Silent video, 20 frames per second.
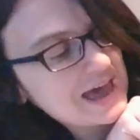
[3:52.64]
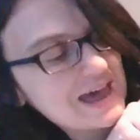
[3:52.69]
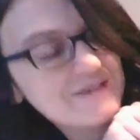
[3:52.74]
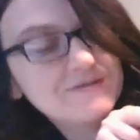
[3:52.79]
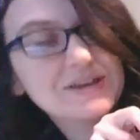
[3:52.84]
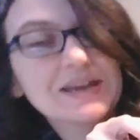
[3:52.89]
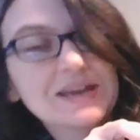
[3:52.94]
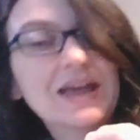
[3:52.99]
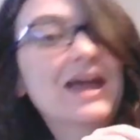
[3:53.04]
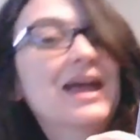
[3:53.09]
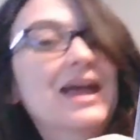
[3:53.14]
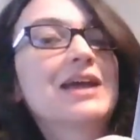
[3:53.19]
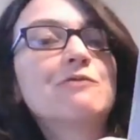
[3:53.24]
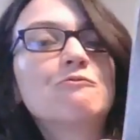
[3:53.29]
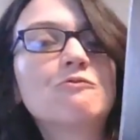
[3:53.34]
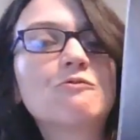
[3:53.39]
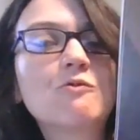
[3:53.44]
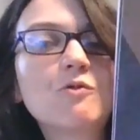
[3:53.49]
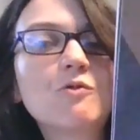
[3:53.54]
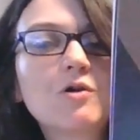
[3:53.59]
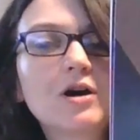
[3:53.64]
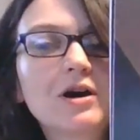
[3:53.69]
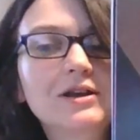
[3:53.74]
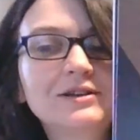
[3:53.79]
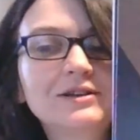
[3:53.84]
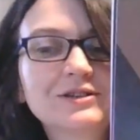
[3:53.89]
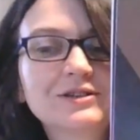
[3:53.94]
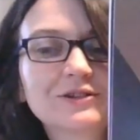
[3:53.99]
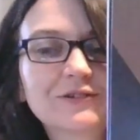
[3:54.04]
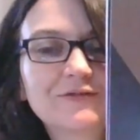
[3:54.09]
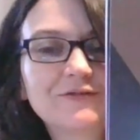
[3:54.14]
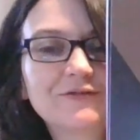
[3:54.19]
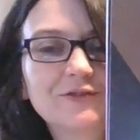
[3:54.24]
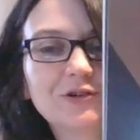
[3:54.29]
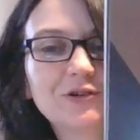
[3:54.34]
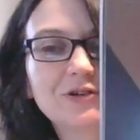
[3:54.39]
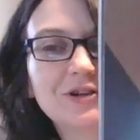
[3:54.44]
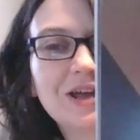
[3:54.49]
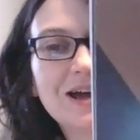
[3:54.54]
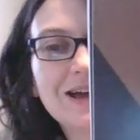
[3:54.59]
having a
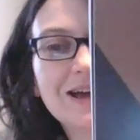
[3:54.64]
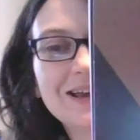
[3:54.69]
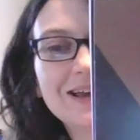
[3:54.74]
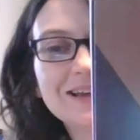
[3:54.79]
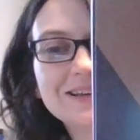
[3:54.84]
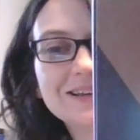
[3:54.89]
wonderful night.